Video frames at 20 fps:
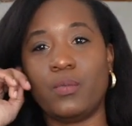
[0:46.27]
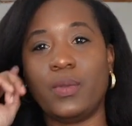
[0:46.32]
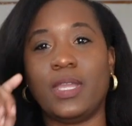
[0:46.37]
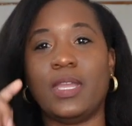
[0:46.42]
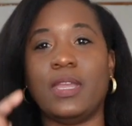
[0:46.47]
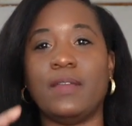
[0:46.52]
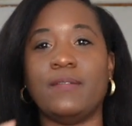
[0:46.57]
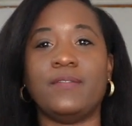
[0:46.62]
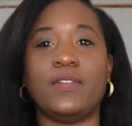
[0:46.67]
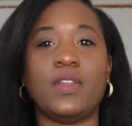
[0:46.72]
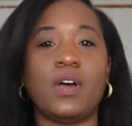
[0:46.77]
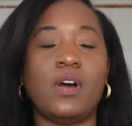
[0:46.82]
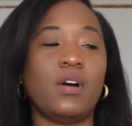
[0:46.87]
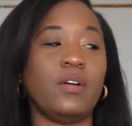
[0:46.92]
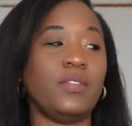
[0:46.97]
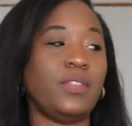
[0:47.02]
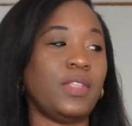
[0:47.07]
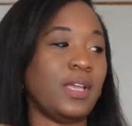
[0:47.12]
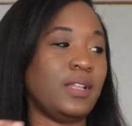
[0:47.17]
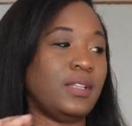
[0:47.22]
weekend
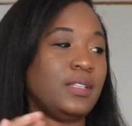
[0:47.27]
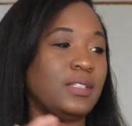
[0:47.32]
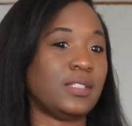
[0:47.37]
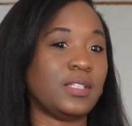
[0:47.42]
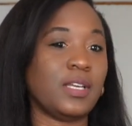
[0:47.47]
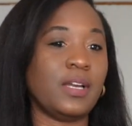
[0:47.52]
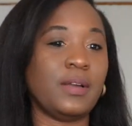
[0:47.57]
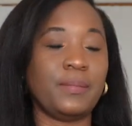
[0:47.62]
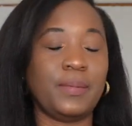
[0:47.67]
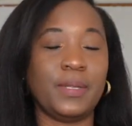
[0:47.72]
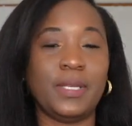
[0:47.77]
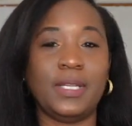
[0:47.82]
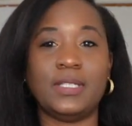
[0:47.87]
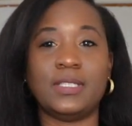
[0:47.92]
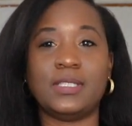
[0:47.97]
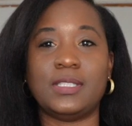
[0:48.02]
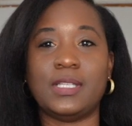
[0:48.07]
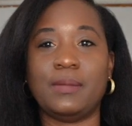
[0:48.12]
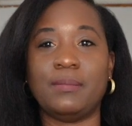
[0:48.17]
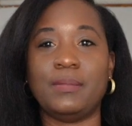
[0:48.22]
blog that this company
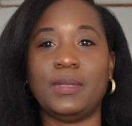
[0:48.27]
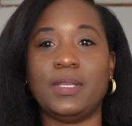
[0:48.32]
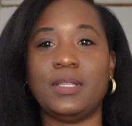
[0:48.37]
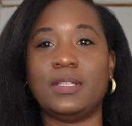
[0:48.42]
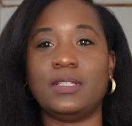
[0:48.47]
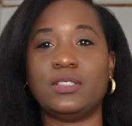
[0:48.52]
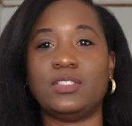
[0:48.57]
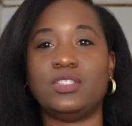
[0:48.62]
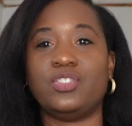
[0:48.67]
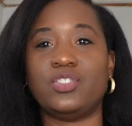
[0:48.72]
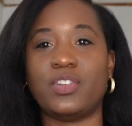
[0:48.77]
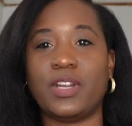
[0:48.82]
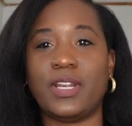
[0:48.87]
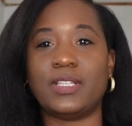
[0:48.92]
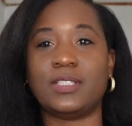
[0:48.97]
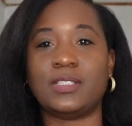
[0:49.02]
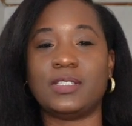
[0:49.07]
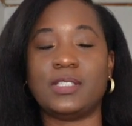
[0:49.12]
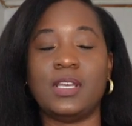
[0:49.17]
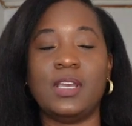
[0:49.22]
sent me this
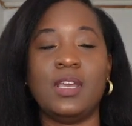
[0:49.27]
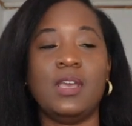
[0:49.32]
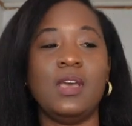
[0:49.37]
dress